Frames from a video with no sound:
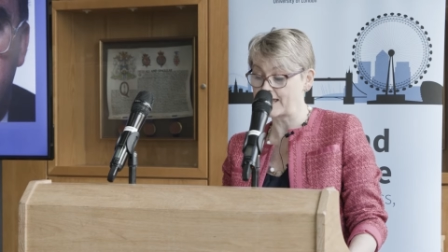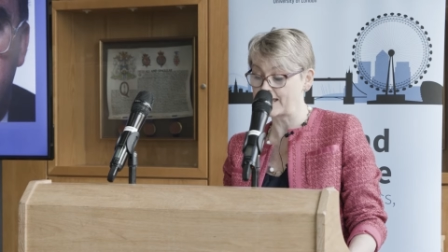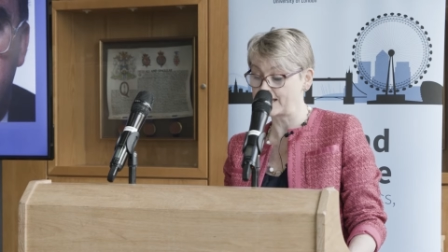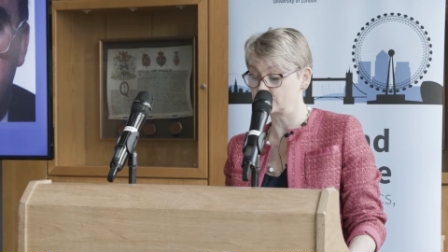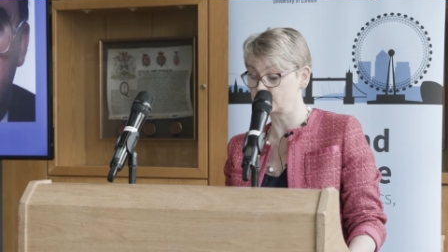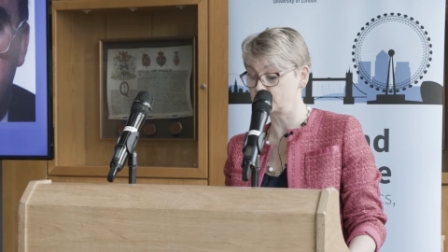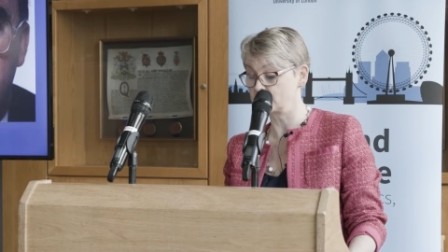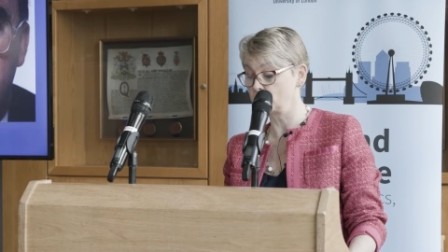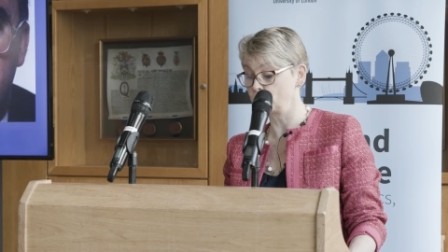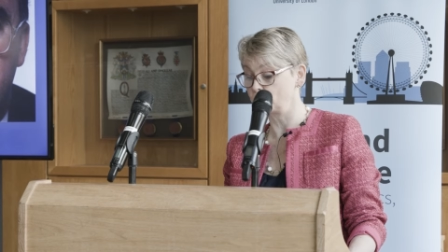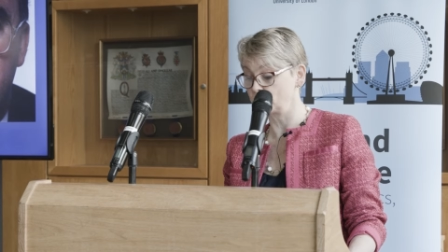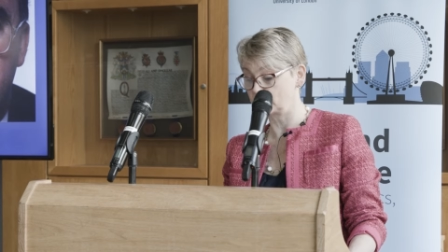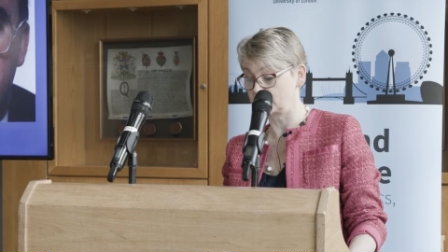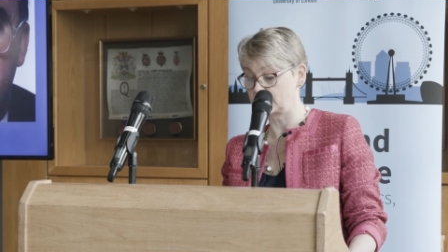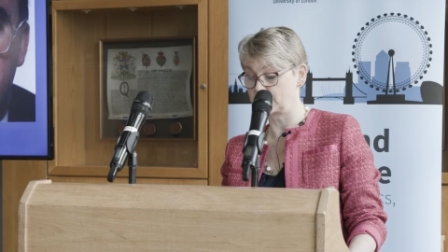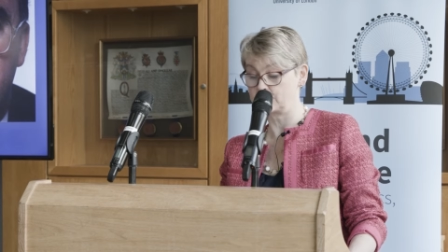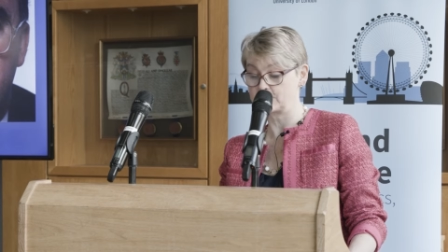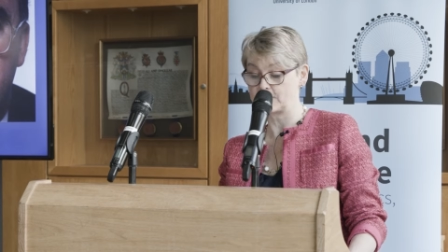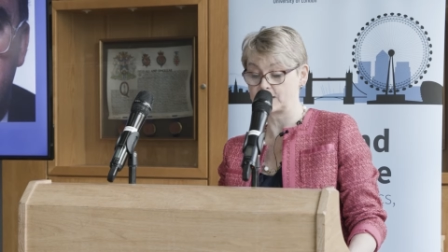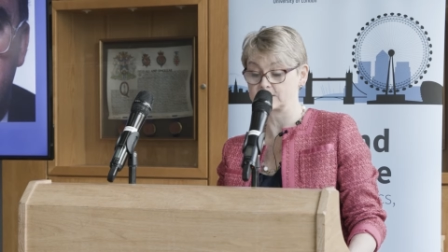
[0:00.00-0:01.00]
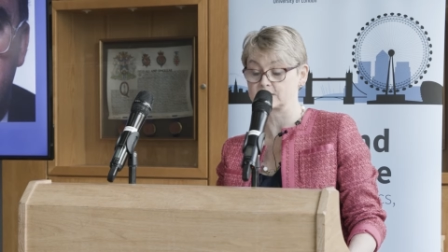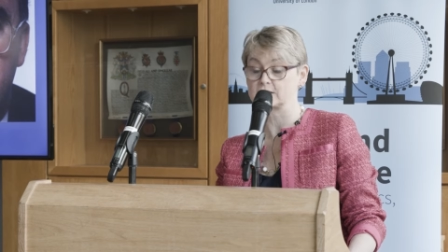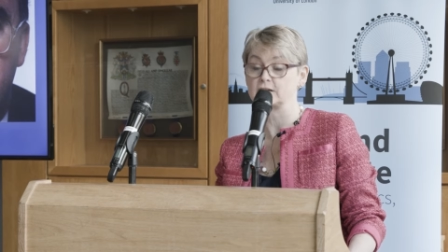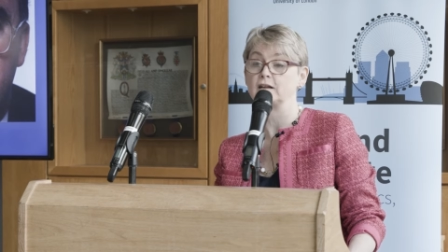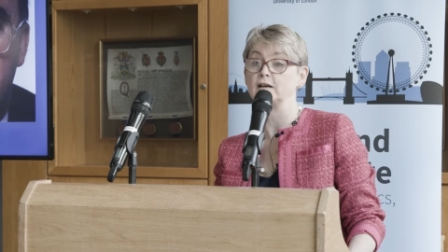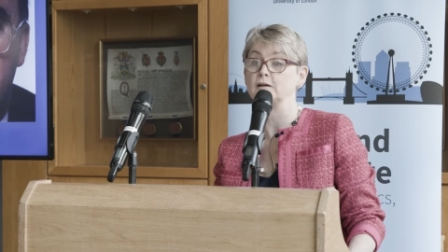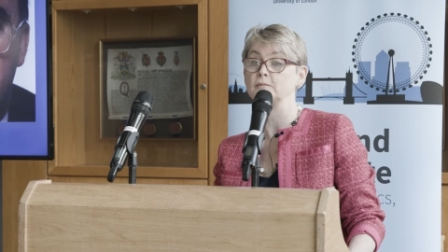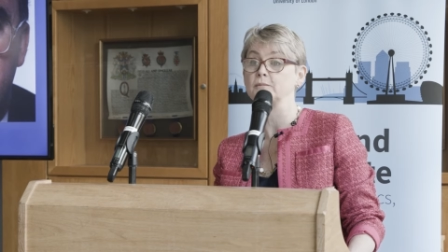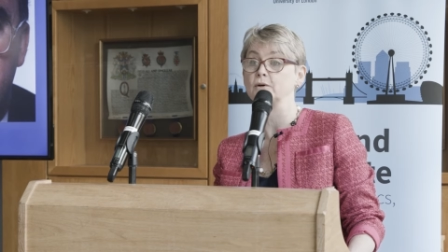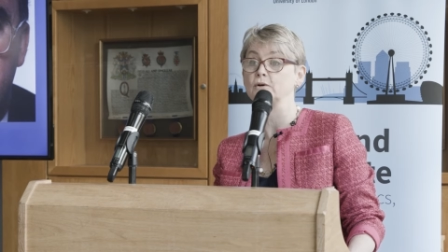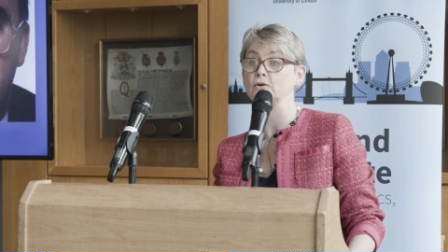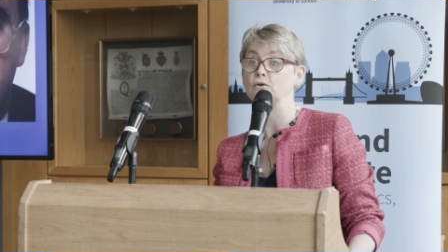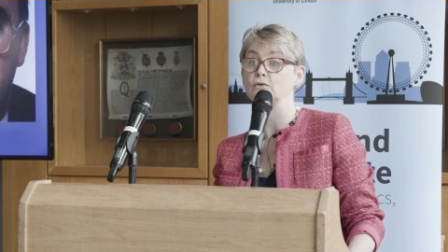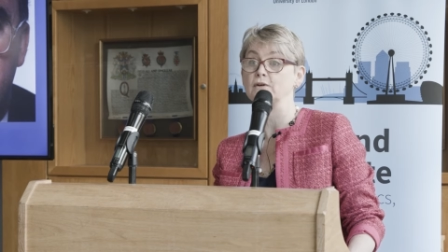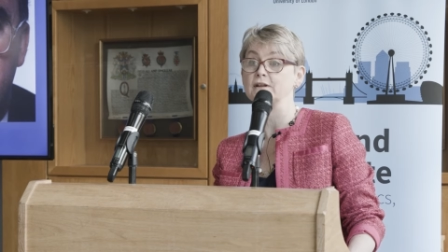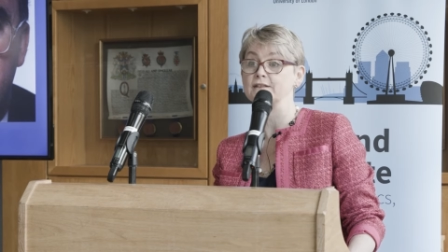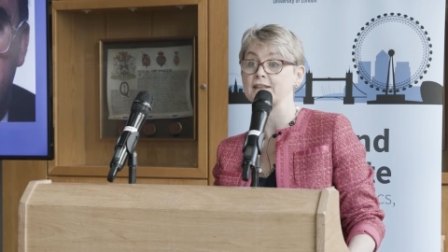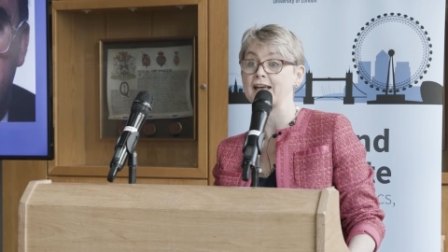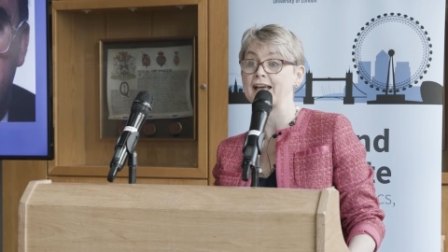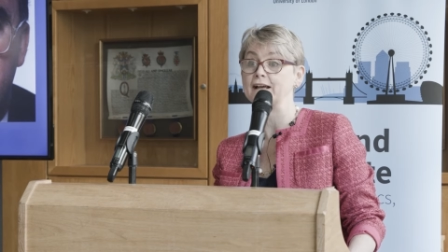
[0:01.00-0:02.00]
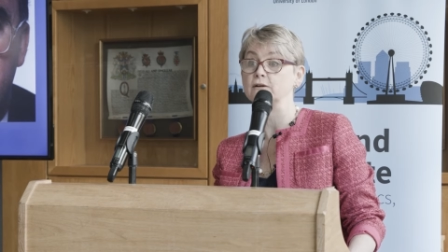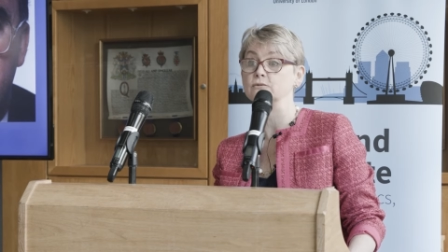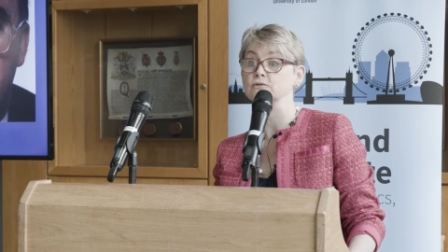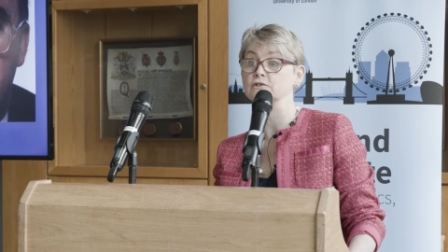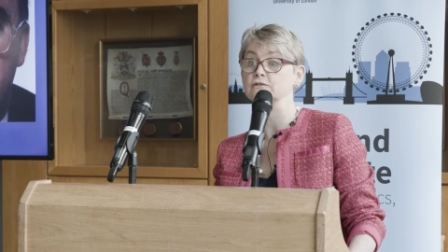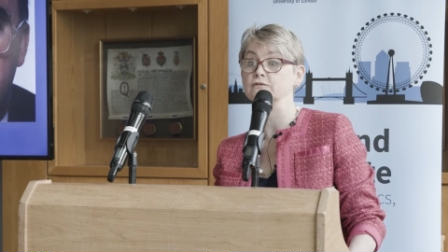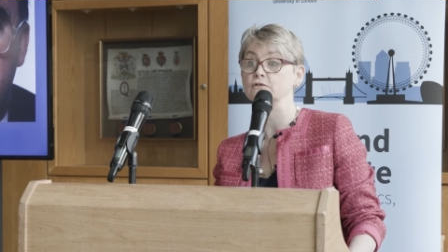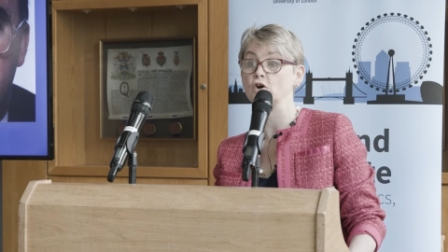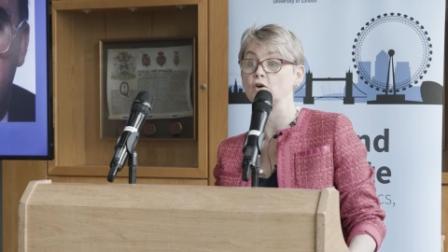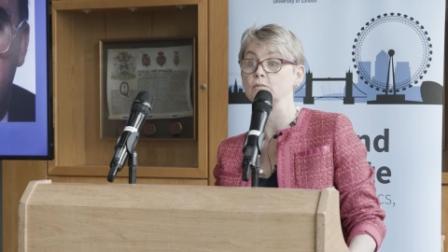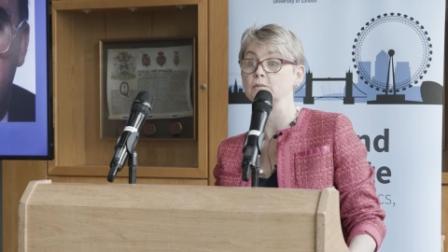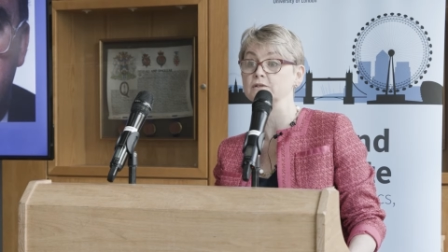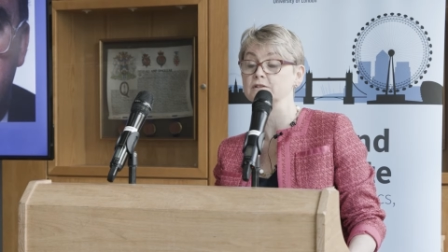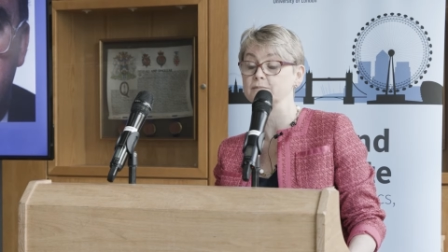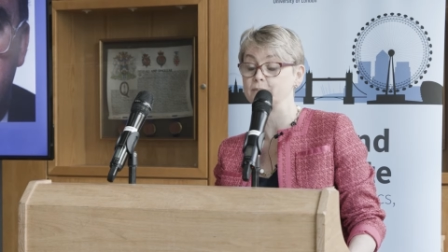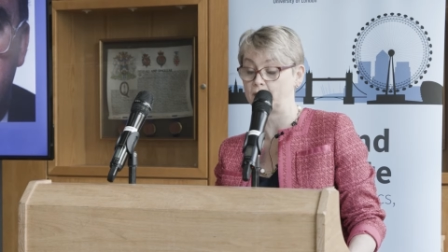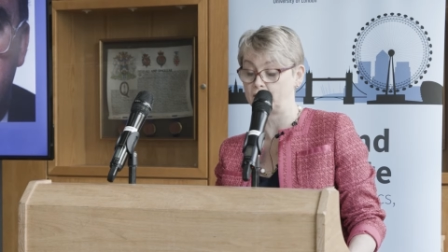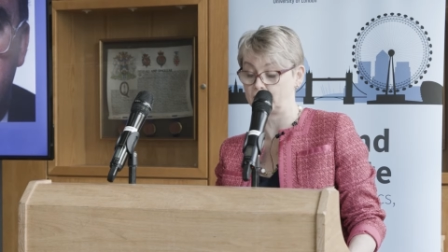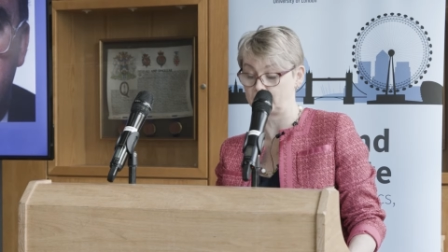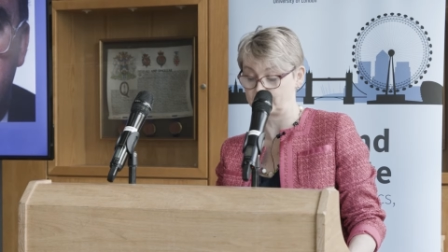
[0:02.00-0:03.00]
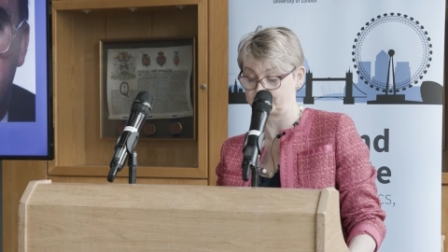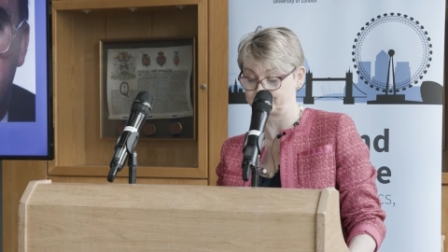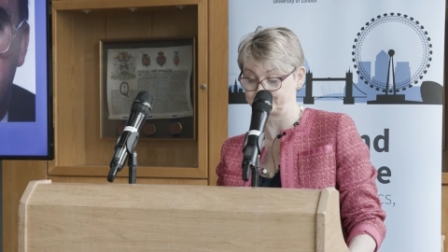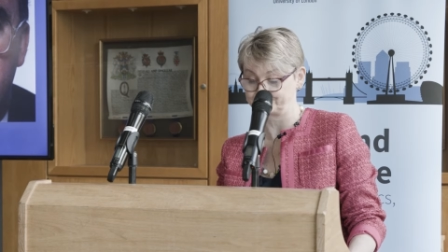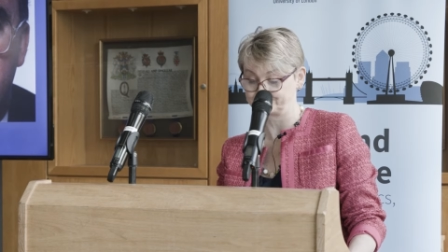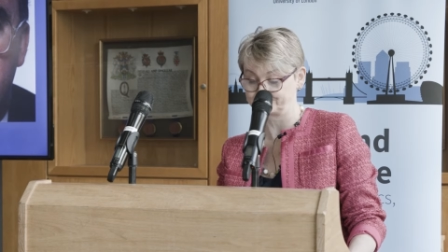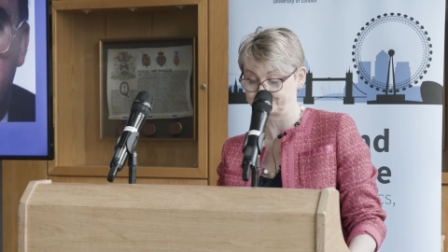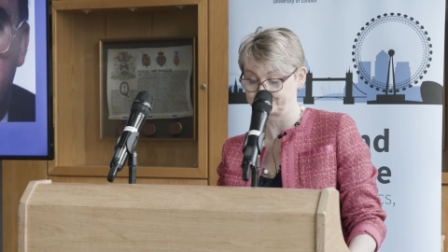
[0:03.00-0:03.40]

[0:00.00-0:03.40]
Airdrie Working Men's Club or in the House of Commons bar.